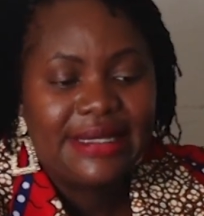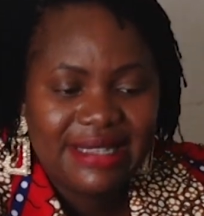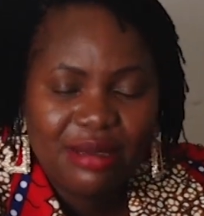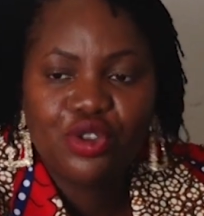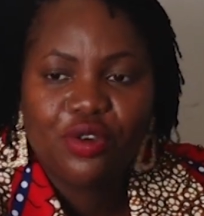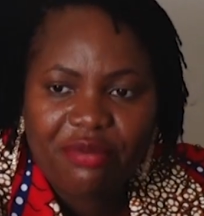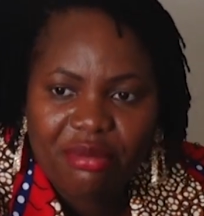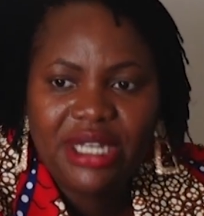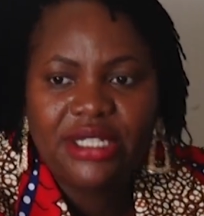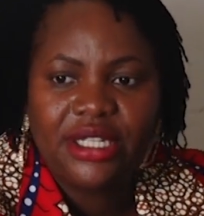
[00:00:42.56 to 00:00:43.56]
sums of
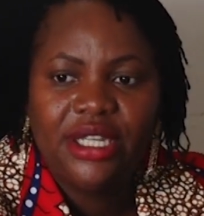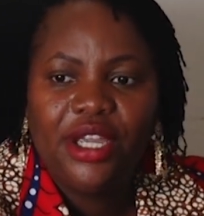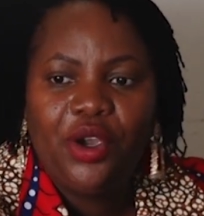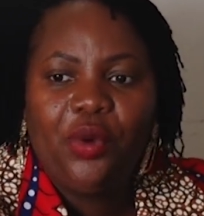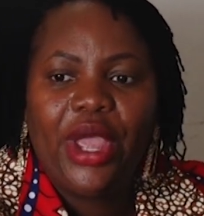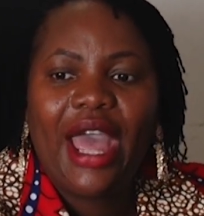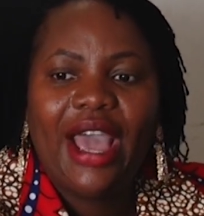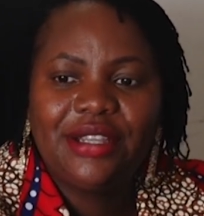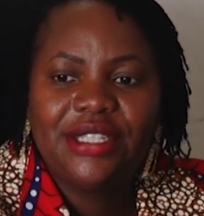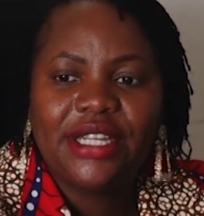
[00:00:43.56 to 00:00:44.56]
money were
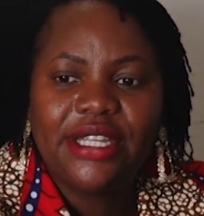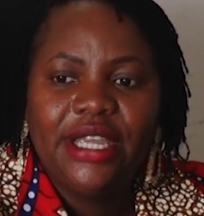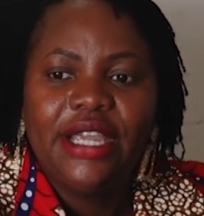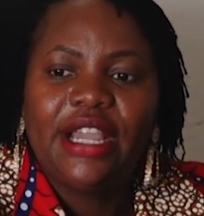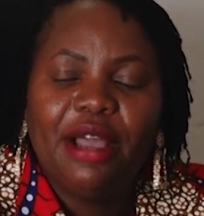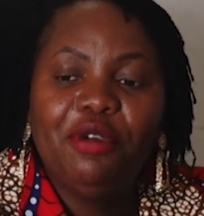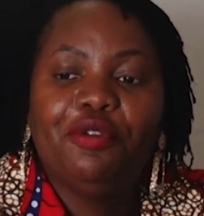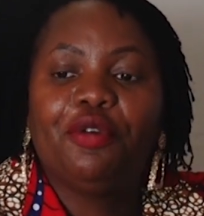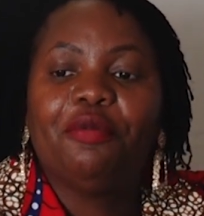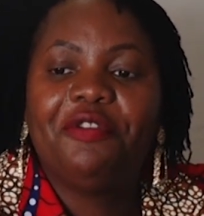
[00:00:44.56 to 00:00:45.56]
actually coming
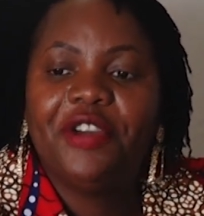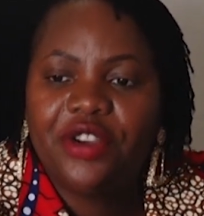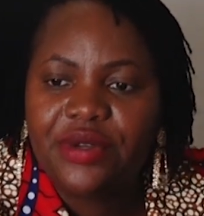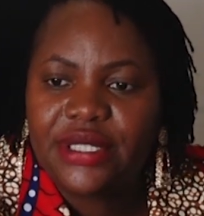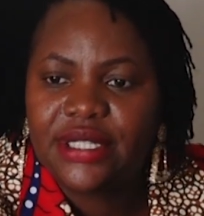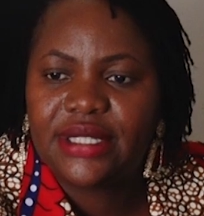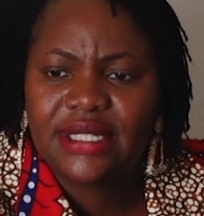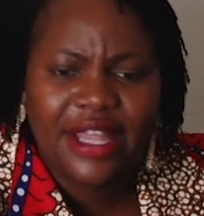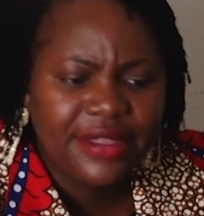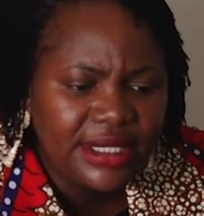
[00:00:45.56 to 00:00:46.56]
from fake
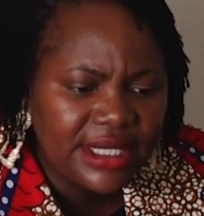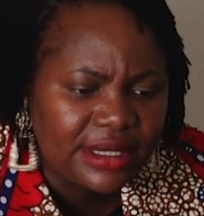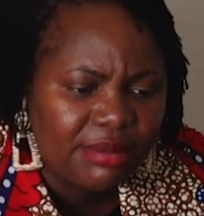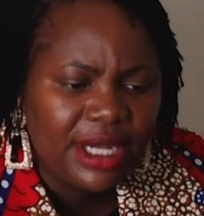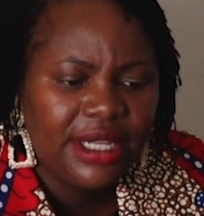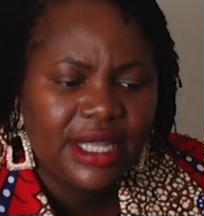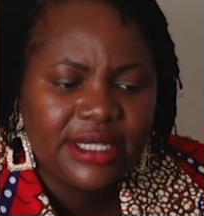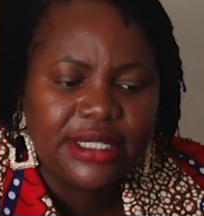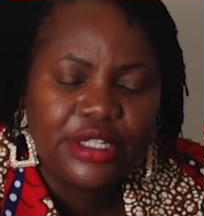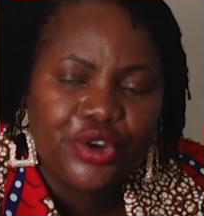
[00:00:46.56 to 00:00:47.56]
receipts and this is money
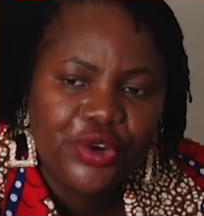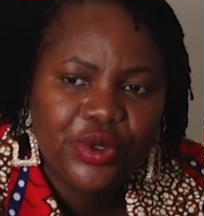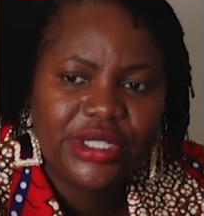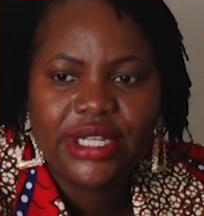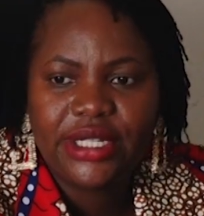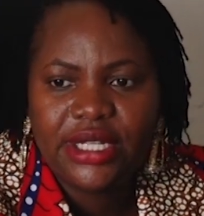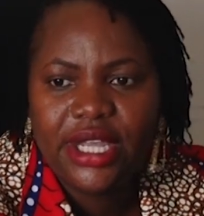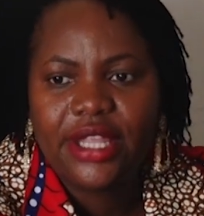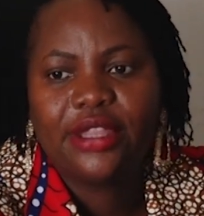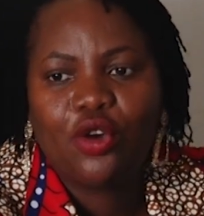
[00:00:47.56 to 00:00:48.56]
that did not hit
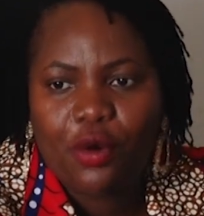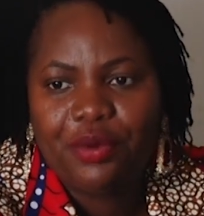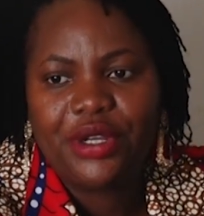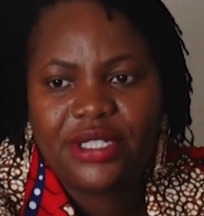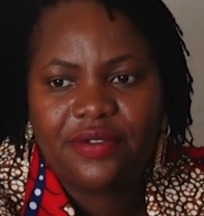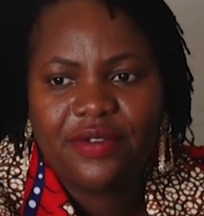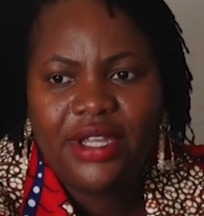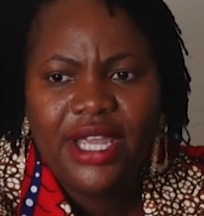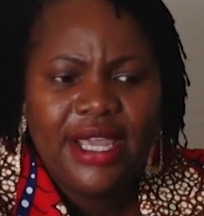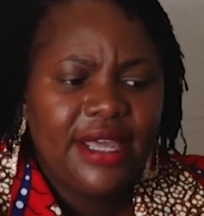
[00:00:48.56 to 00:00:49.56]
the cooperative.
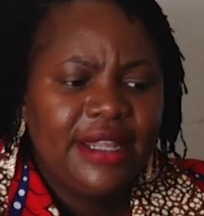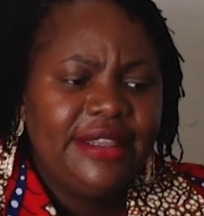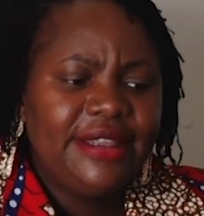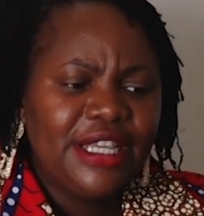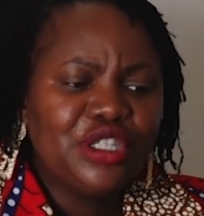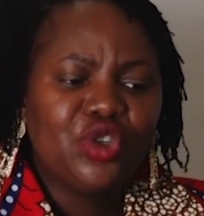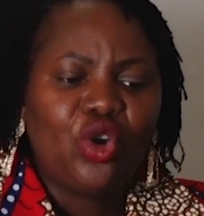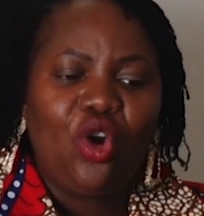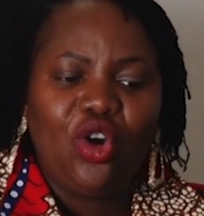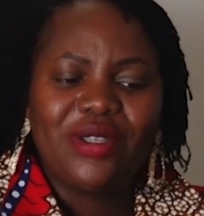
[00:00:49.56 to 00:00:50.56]
This
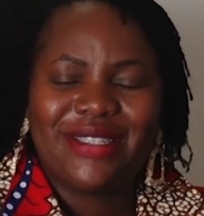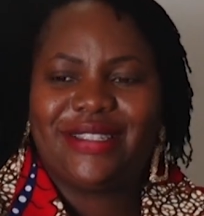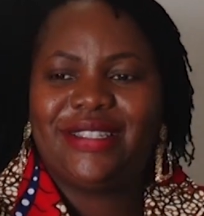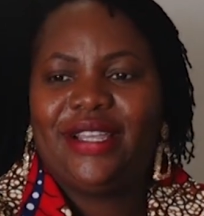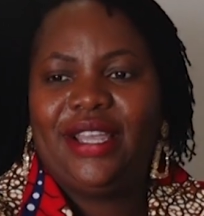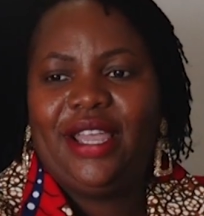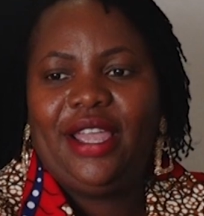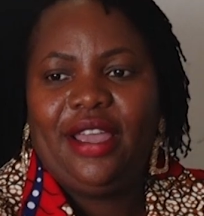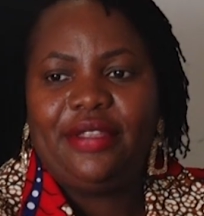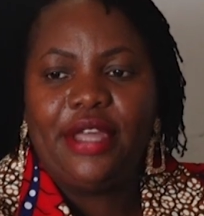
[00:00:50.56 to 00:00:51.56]
caused
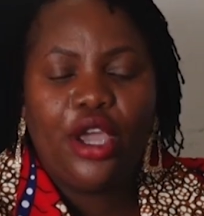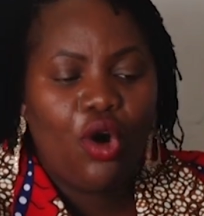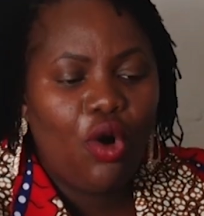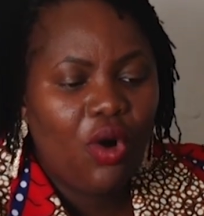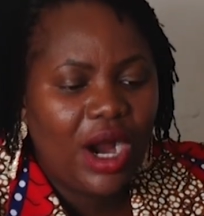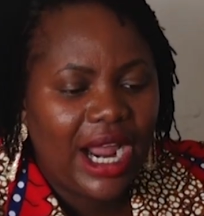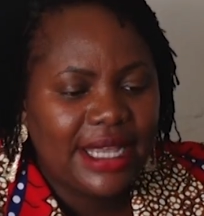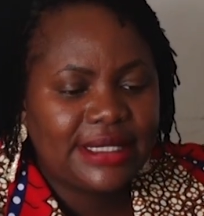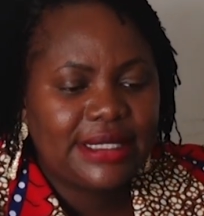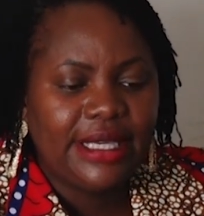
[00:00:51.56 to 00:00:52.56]
the whole
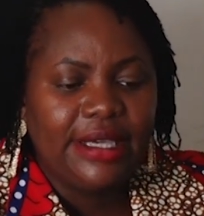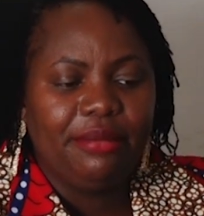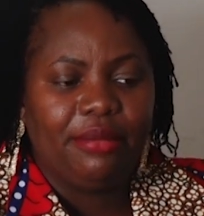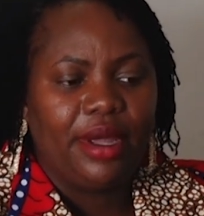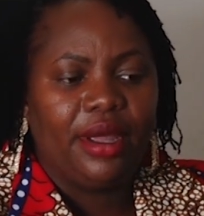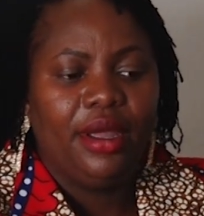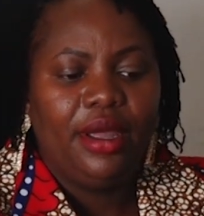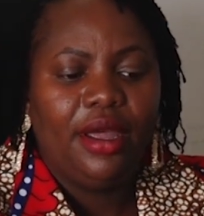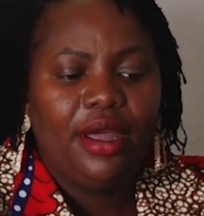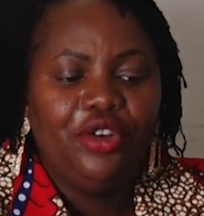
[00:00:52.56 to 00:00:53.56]
car scheme
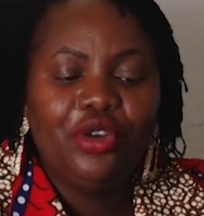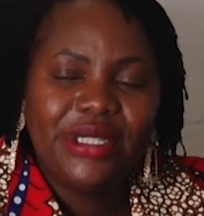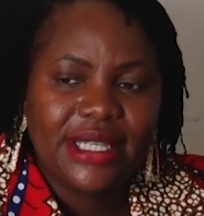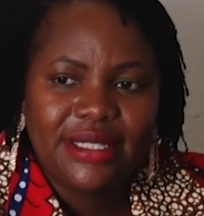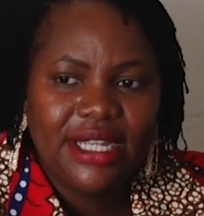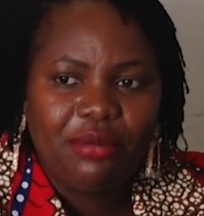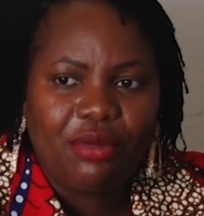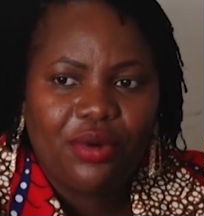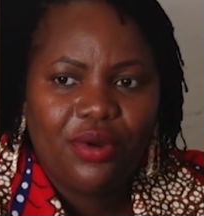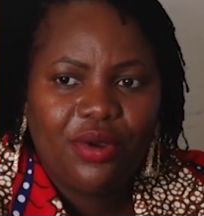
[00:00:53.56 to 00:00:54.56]
not sustainable
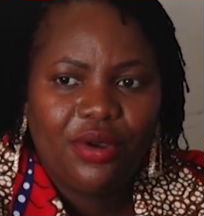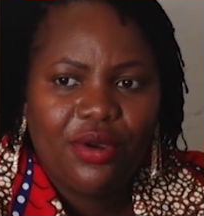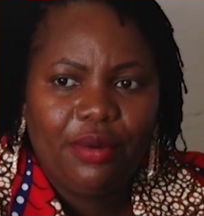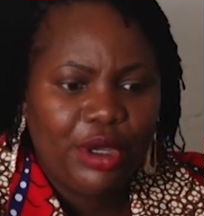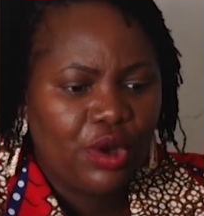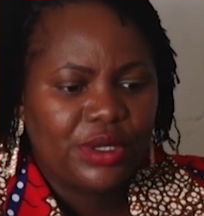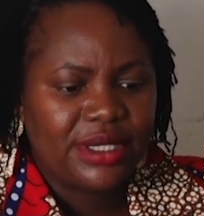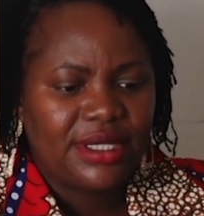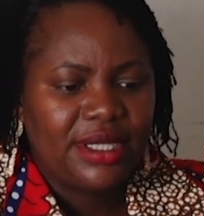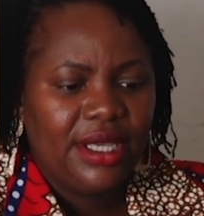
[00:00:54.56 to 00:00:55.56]

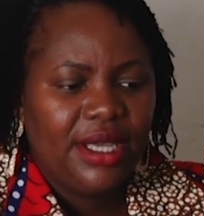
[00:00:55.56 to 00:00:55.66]
because